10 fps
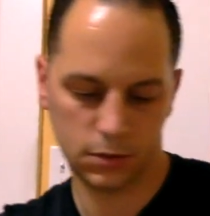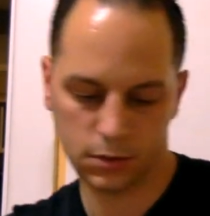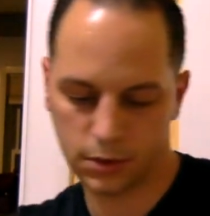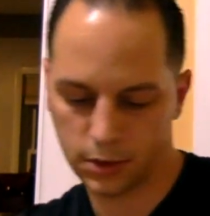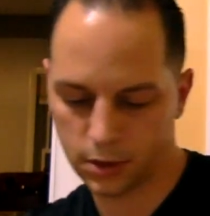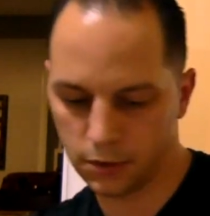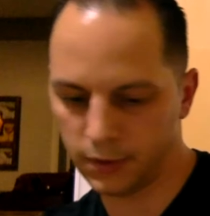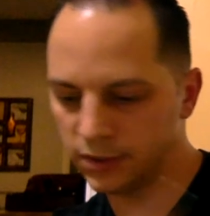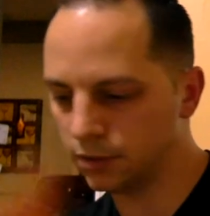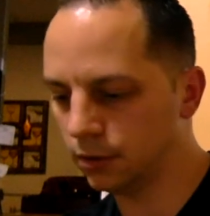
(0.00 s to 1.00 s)
There you go,
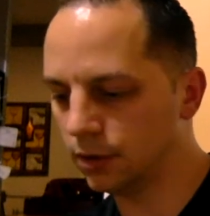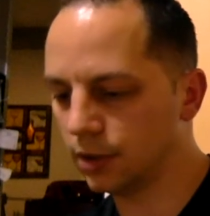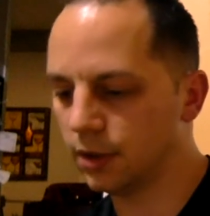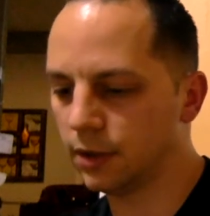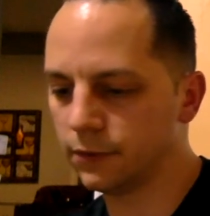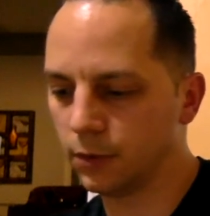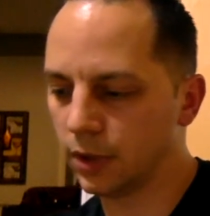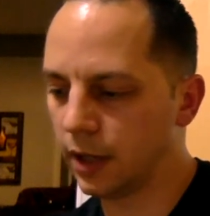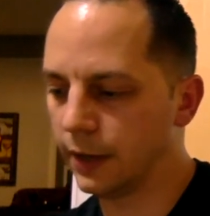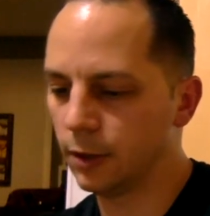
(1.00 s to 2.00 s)
nice little cover
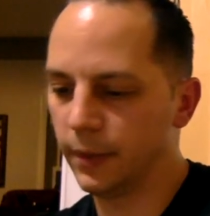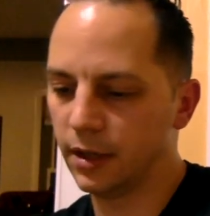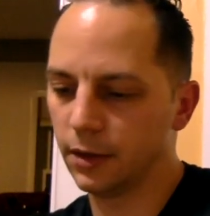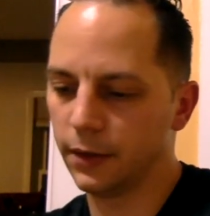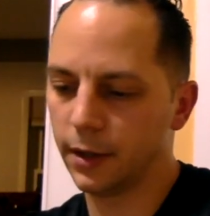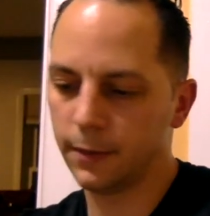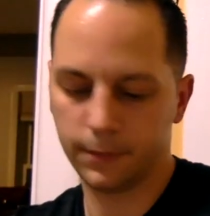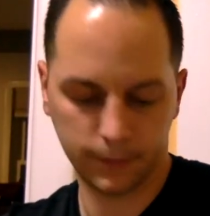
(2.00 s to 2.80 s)
with Iron Man on that.